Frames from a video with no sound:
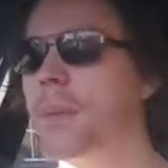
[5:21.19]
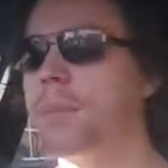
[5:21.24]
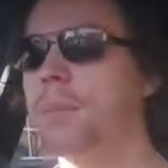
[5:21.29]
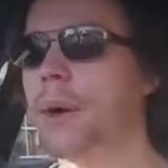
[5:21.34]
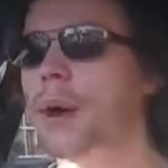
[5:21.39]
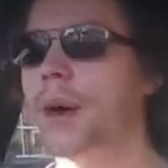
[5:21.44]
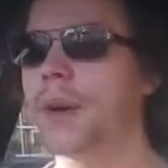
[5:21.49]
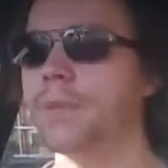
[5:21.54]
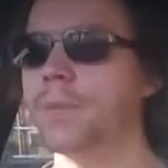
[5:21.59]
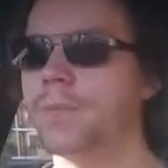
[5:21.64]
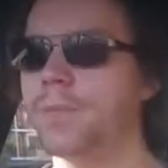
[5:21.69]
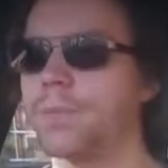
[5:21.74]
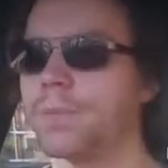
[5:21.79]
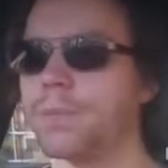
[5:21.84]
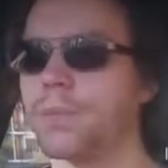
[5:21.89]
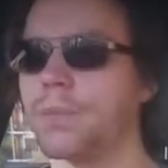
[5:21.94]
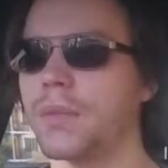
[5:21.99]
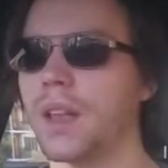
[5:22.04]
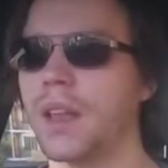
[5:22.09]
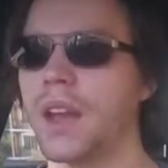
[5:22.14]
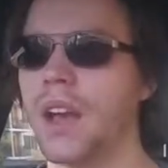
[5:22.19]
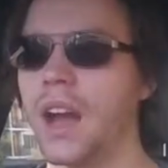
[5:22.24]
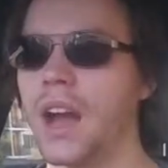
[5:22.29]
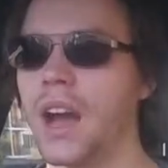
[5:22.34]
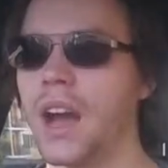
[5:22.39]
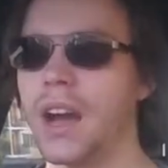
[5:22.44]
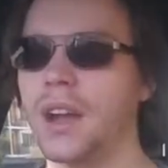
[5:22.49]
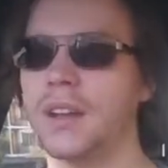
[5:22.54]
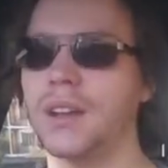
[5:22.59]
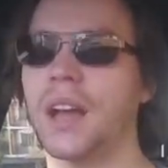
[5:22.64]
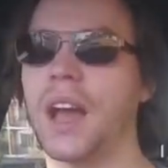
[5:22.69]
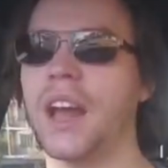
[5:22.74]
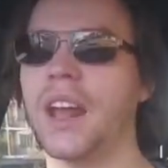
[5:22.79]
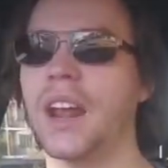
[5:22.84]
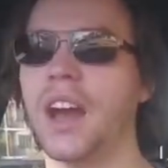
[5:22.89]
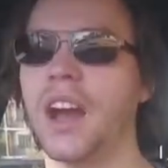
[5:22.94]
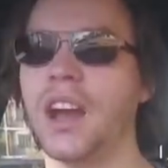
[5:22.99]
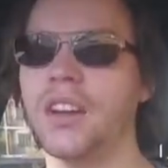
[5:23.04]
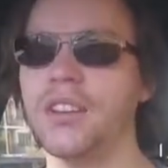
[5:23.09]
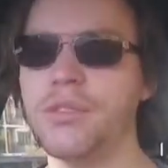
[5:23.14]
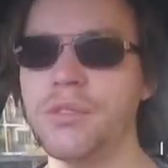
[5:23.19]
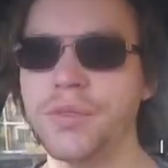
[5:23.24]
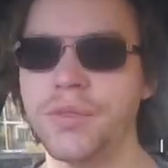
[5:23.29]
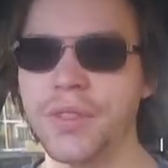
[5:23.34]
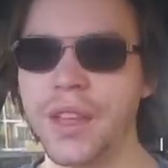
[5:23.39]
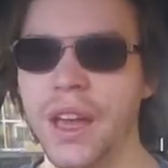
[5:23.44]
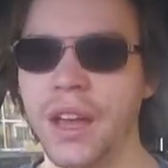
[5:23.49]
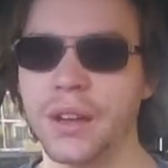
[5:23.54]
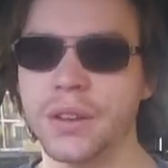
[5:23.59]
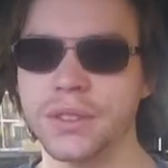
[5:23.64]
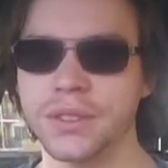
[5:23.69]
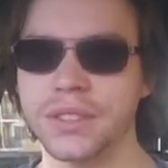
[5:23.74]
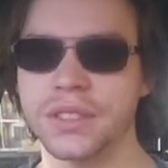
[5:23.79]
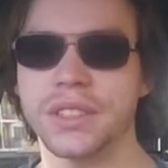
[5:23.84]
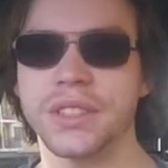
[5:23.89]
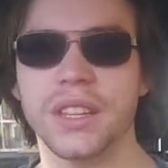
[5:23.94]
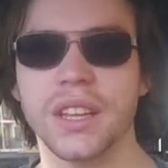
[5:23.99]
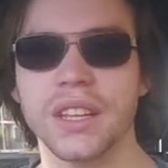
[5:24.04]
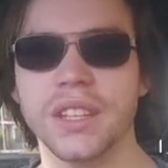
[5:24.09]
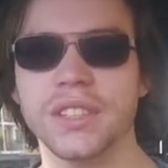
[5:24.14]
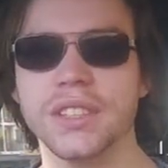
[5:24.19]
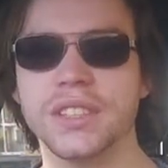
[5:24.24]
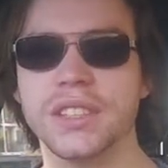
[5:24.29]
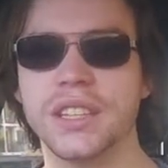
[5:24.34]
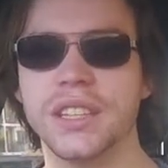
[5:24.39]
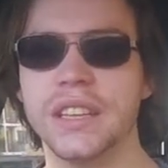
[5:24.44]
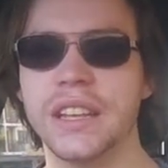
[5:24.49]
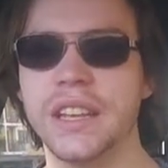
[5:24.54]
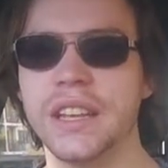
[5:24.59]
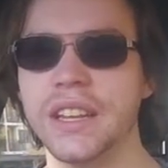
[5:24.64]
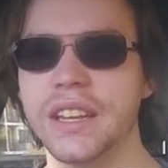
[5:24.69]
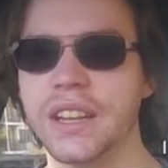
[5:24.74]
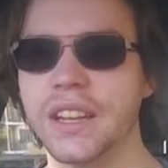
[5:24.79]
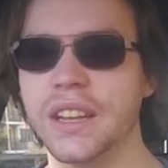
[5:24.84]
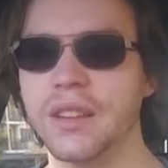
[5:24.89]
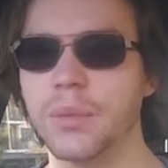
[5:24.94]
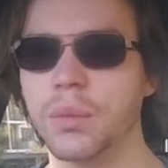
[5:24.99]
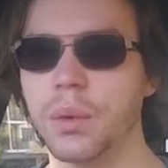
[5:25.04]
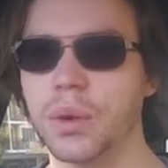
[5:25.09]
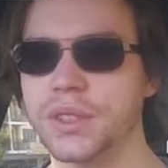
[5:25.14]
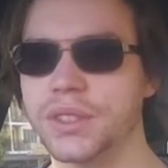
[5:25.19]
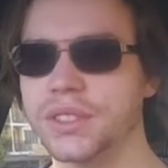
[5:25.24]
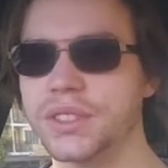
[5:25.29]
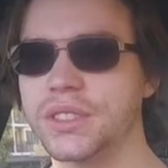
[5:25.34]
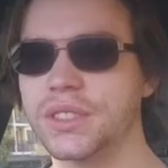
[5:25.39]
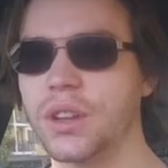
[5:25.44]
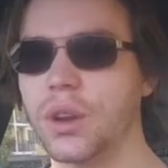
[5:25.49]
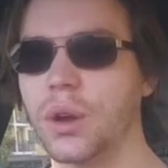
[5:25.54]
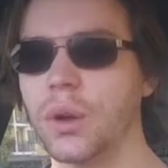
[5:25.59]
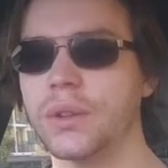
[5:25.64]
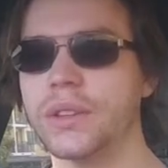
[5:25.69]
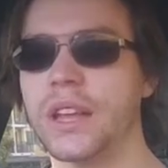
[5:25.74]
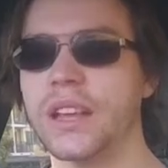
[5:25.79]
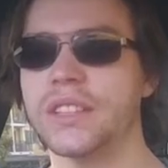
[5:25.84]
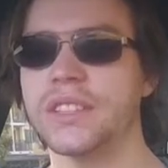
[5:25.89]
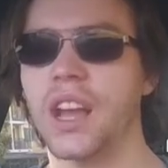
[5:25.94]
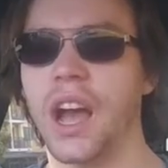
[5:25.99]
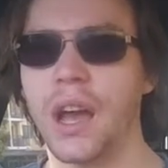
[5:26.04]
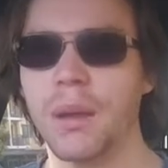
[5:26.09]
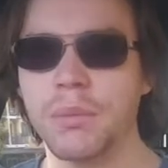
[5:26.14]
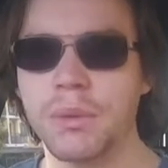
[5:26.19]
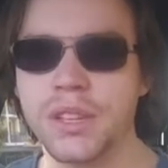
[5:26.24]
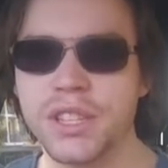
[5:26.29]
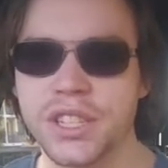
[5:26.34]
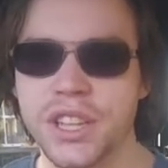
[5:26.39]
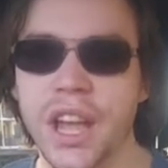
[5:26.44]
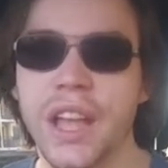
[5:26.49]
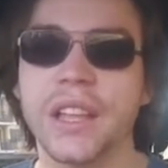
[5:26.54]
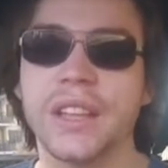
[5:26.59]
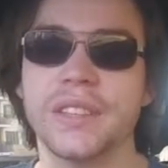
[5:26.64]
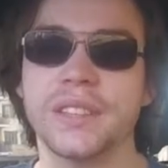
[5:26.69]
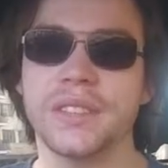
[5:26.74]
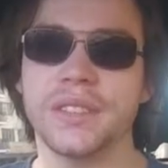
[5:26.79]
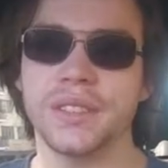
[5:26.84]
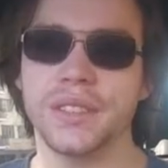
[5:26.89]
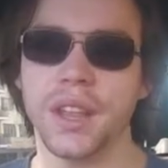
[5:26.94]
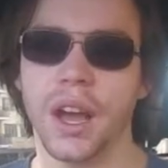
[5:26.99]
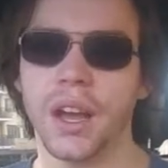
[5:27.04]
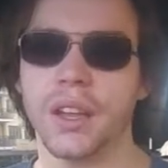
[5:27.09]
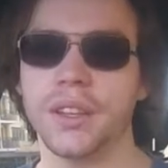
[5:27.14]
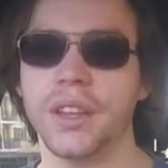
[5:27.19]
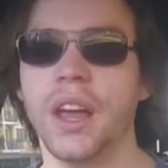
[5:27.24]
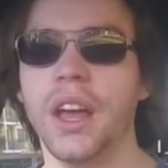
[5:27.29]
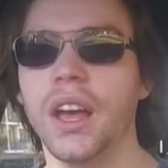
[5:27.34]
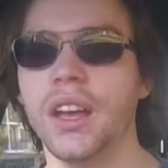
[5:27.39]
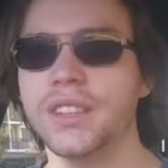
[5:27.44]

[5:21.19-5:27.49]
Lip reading: But at 100,000, she needed what's called timing chains done.